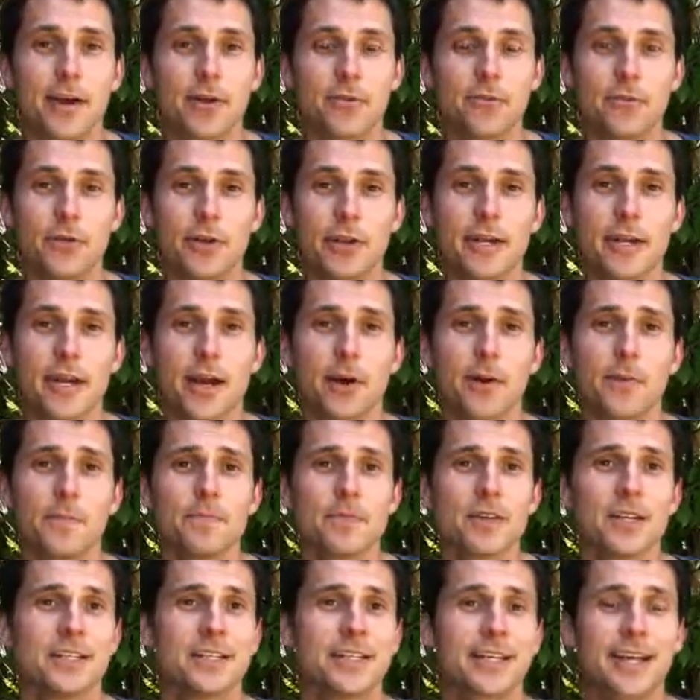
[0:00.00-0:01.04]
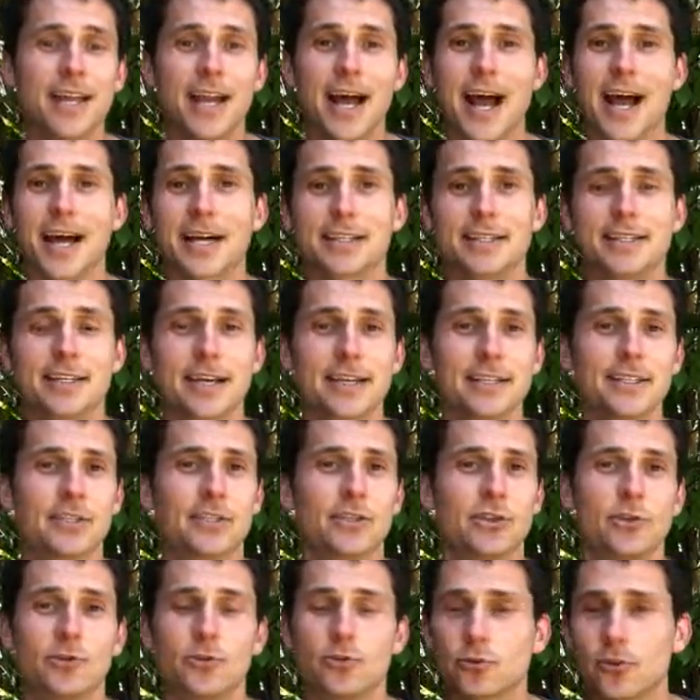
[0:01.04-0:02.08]
video to get access
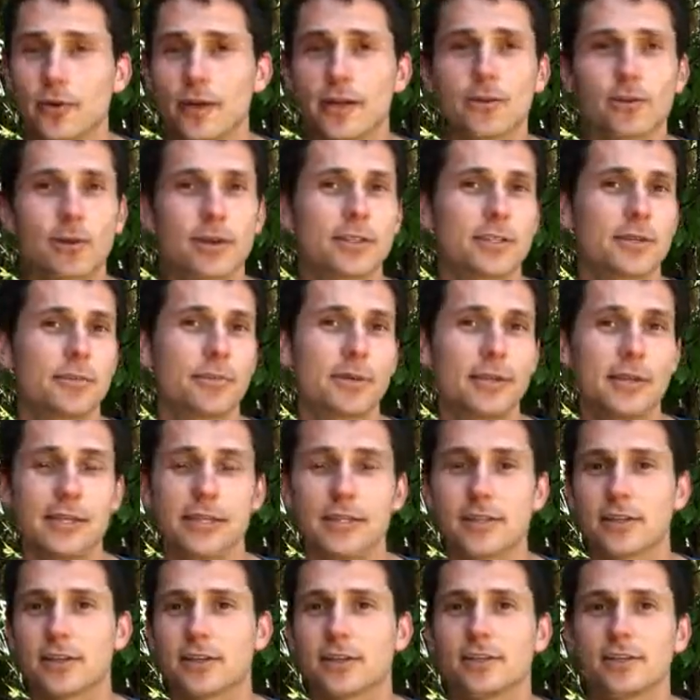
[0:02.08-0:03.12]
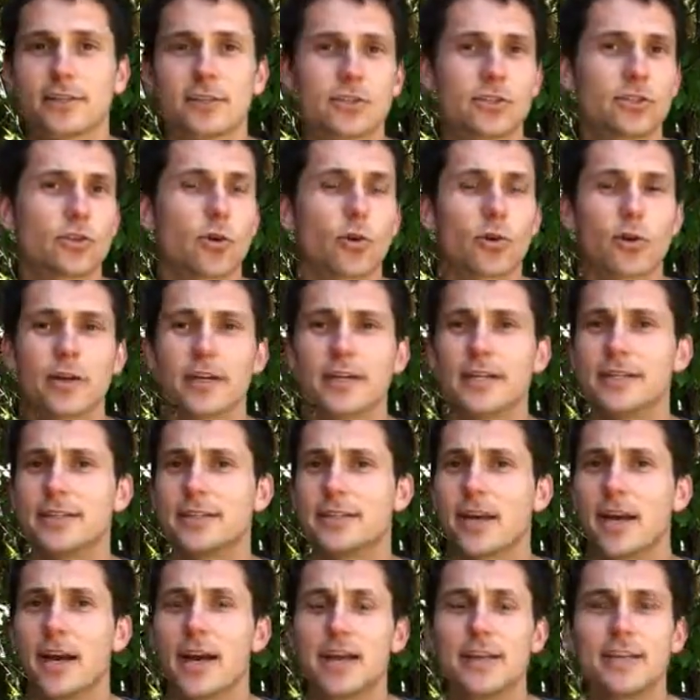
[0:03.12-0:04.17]
to drink recipes, stories,